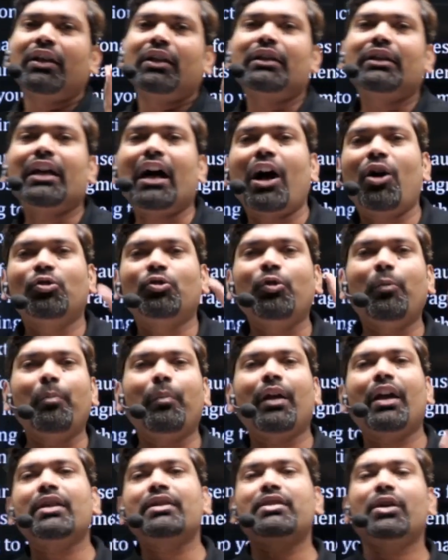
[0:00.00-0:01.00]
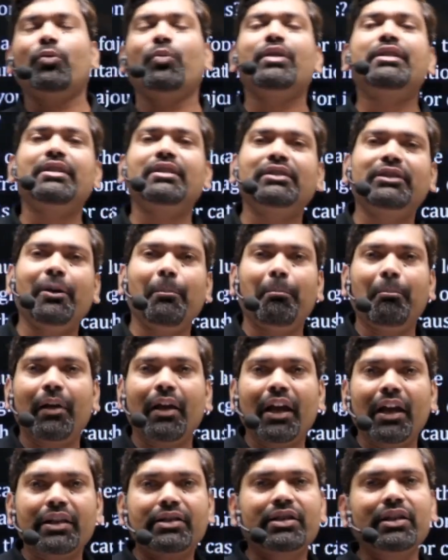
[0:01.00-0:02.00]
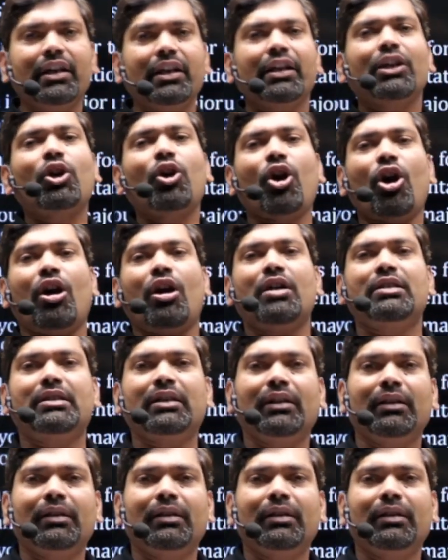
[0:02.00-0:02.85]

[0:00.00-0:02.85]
yavudu major, which is the major cause